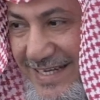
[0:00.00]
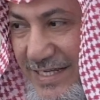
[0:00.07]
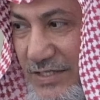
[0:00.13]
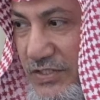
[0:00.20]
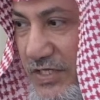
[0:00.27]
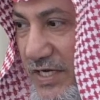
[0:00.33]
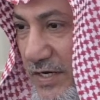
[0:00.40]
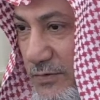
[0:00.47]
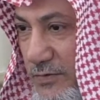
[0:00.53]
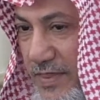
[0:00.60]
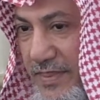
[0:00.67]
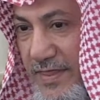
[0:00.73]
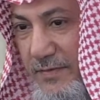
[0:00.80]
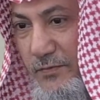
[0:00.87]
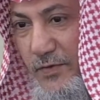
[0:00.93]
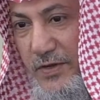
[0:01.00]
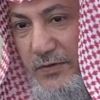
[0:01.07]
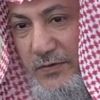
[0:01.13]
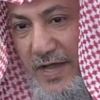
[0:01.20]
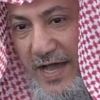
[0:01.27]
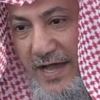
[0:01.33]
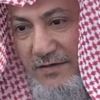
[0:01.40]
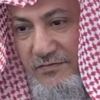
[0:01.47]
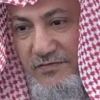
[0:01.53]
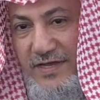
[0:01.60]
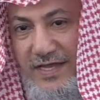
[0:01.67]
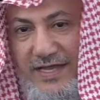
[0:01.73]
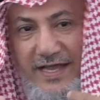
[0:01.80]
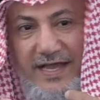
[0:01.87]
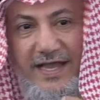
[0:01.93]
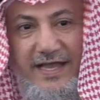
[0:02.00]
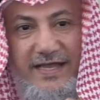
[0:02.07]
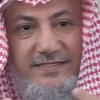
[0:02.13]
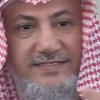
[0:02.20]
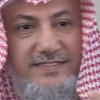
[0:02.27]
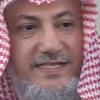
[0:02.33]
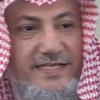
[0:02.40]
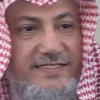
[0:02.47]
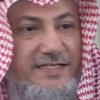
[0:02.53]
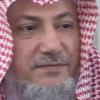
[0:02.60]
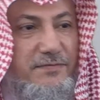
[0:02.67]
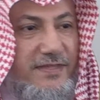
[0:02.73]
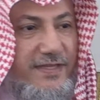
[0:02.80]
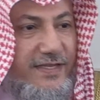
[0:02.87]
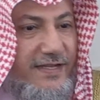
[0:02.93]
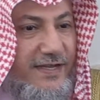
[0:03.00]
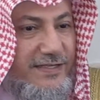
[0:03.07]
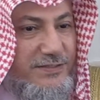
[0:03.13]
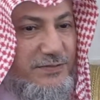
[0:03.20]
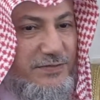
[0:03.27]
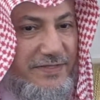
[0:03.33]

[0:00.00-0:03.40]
Share with them what you have and say something nice